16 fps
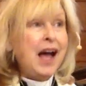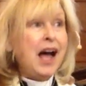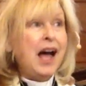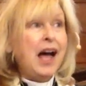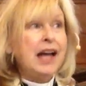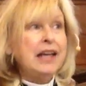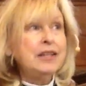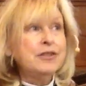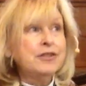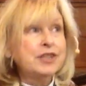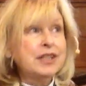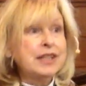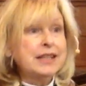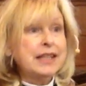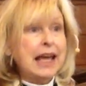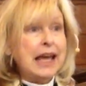I used
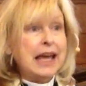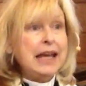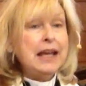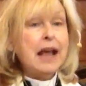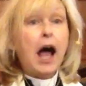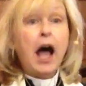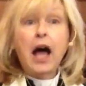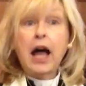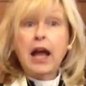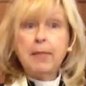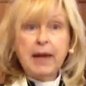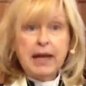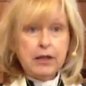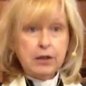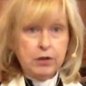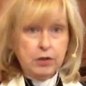to say I
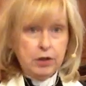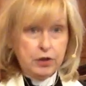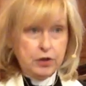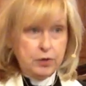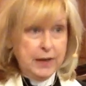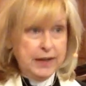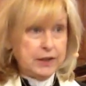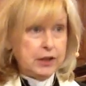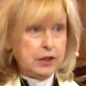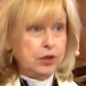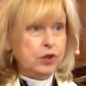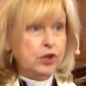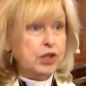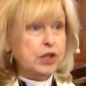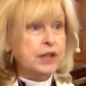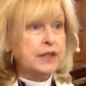make New Year's
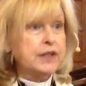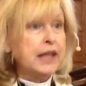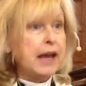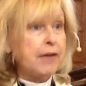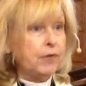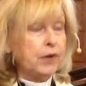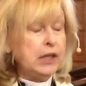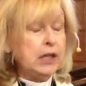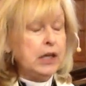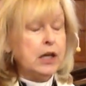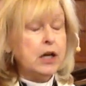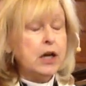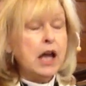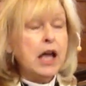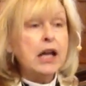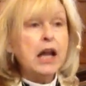resolutions every
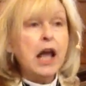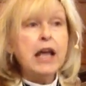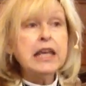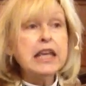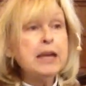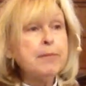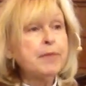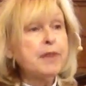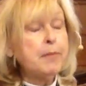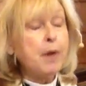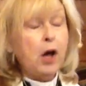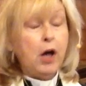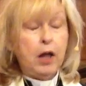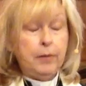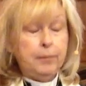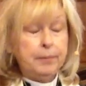year and I keep them
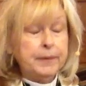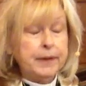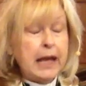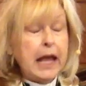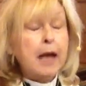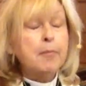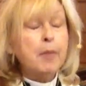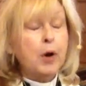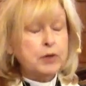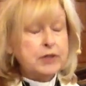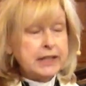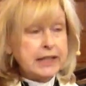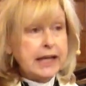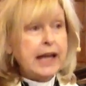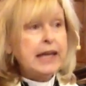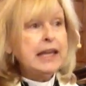all.
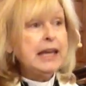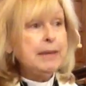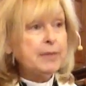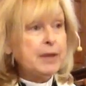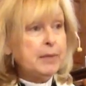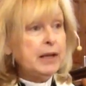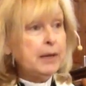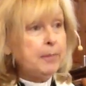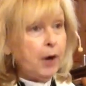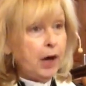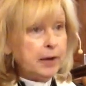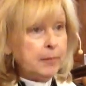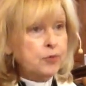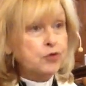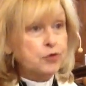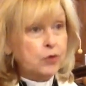Mostly I keep them in a
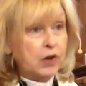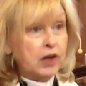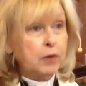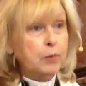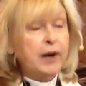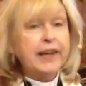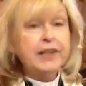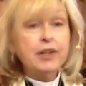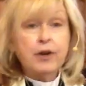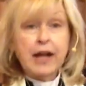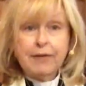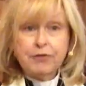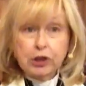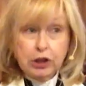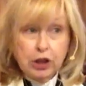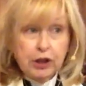bottom drawer where I don't
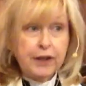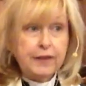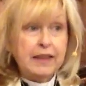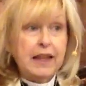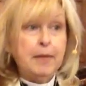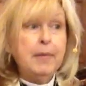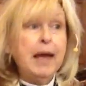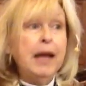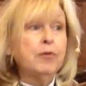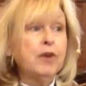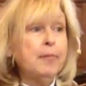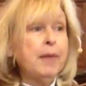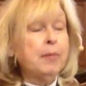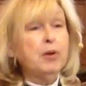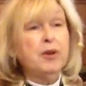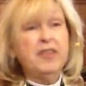have to look at them and
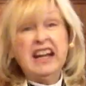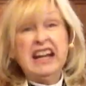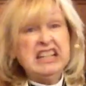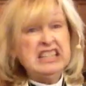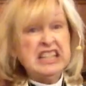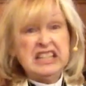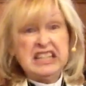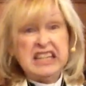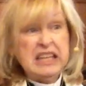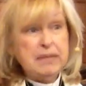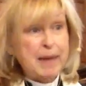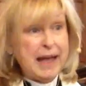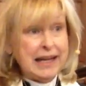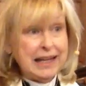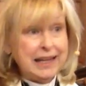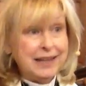remember that I didn't keep
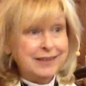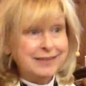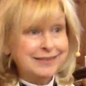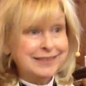any.